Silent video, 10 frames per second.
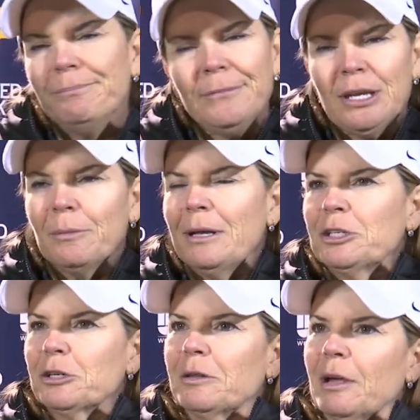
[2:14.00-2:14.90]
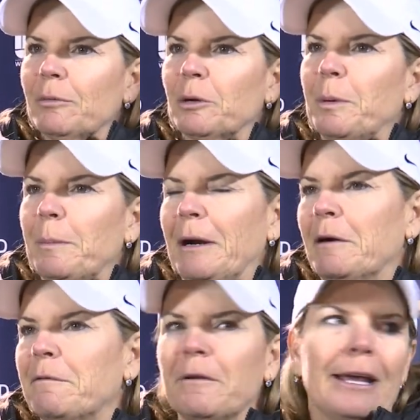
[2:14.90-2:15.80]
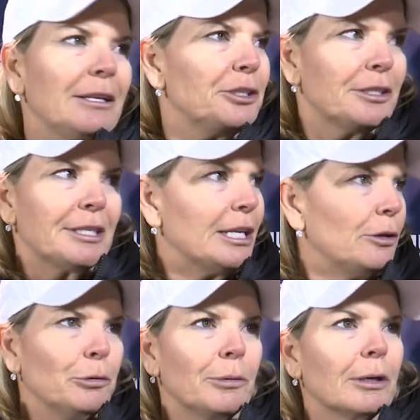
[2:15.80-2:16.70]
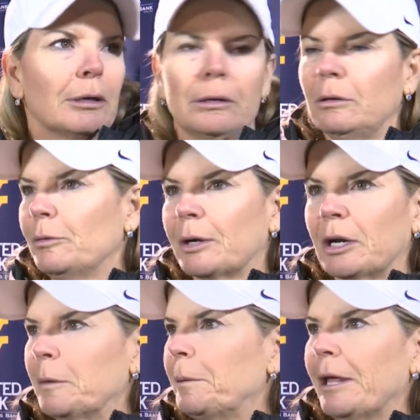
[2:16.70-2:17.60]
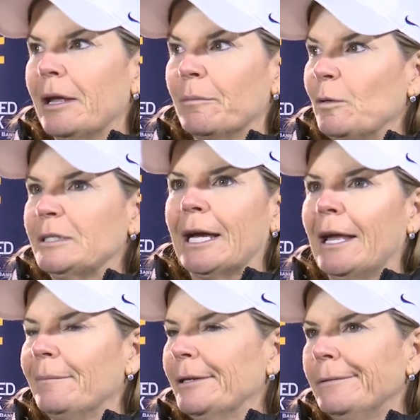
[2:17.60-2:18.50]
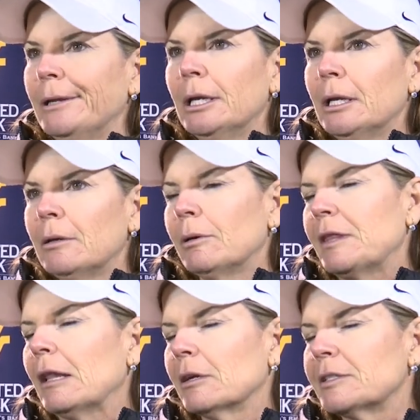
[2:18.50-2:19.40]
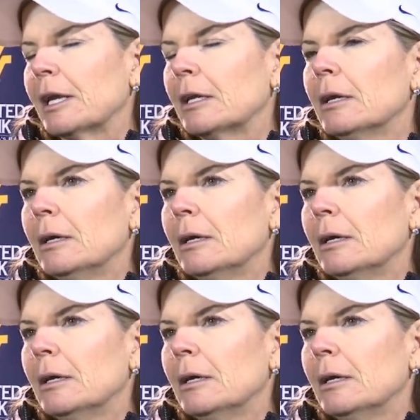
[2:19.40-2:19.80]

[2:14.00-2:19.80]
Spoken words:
you know, make sure that we're prepared for that and just see who we're going to play and what time and what that looks like.